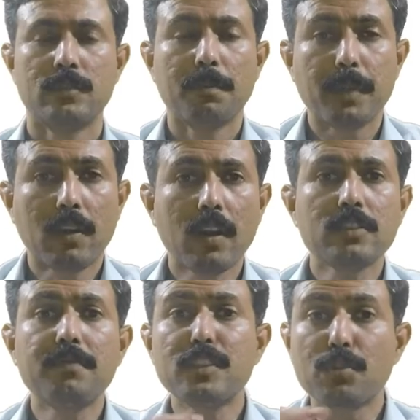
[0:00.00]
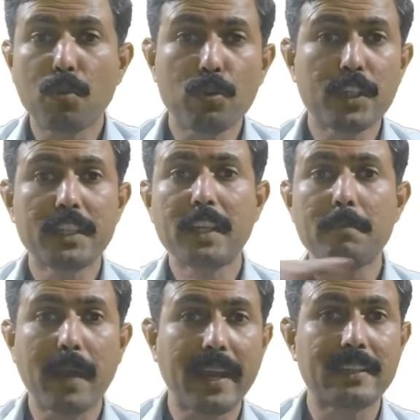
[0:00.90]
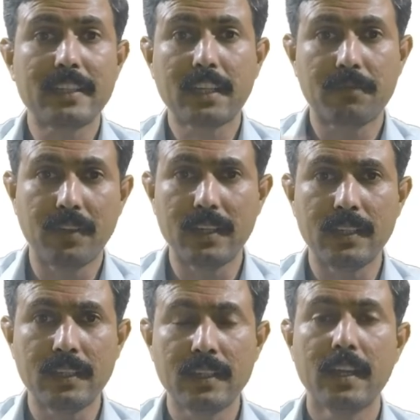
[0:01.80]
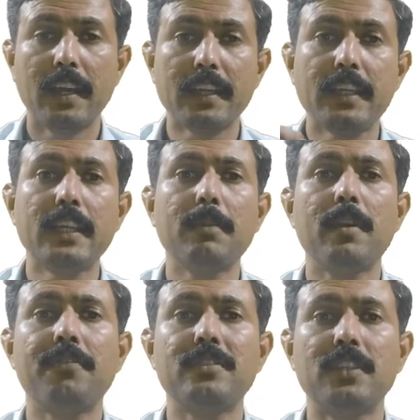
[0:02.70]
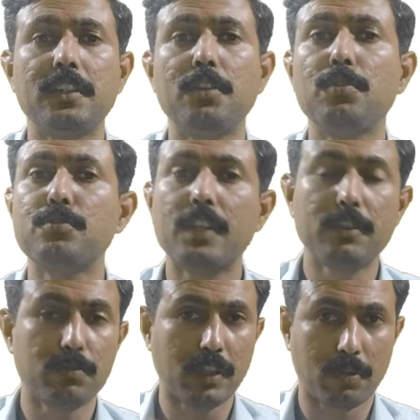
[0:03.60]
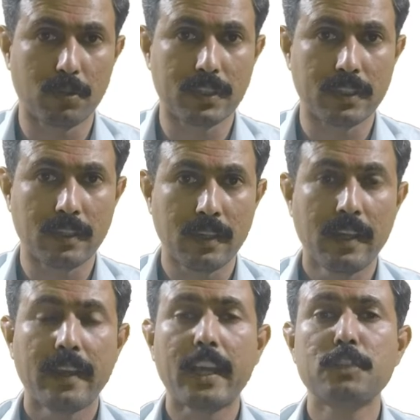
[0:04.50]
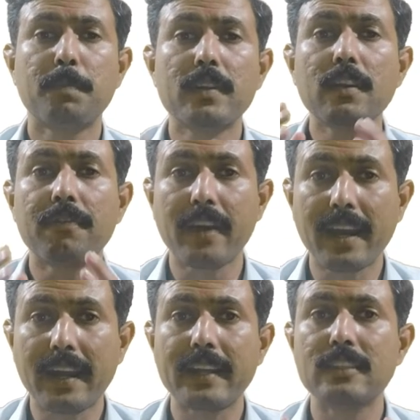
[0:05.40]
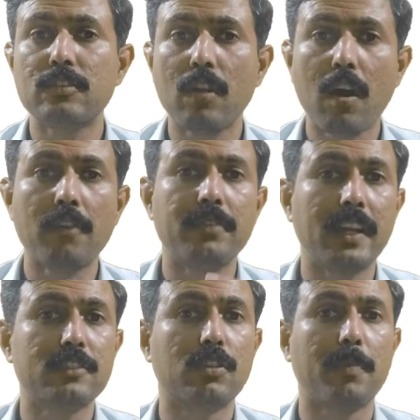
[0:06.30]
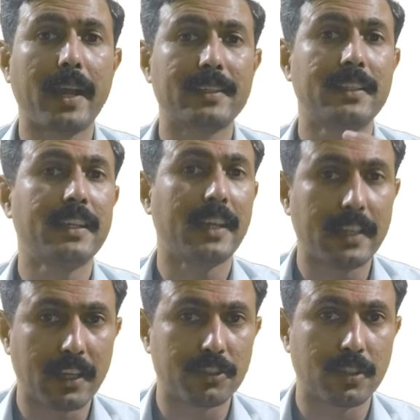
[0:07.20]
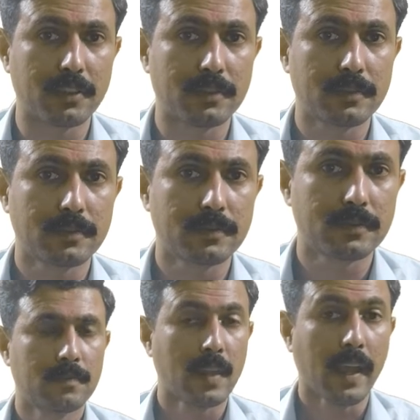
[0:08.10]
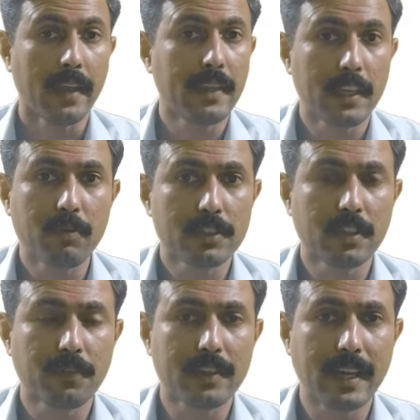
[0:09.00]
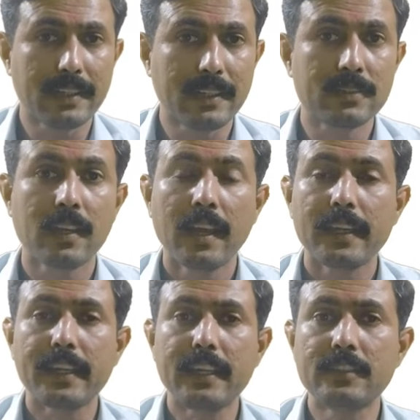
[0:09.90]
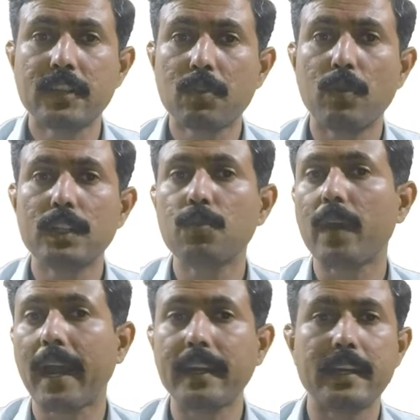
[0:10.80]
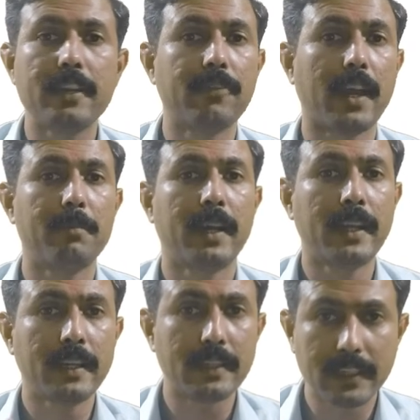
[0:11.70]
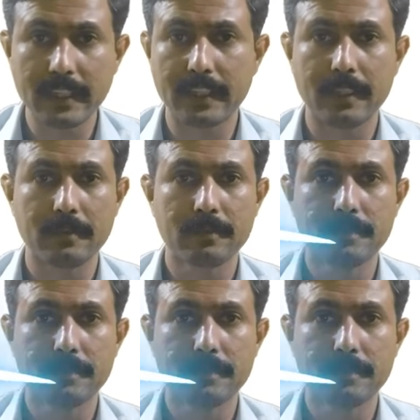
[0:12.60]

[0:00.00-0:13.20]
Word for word: So because of this rotating magnetic field, E M F is induced into the rotor as per the Faraday's law of electromagnetic induction. And the equation for that is E is equal to N d phi by dt.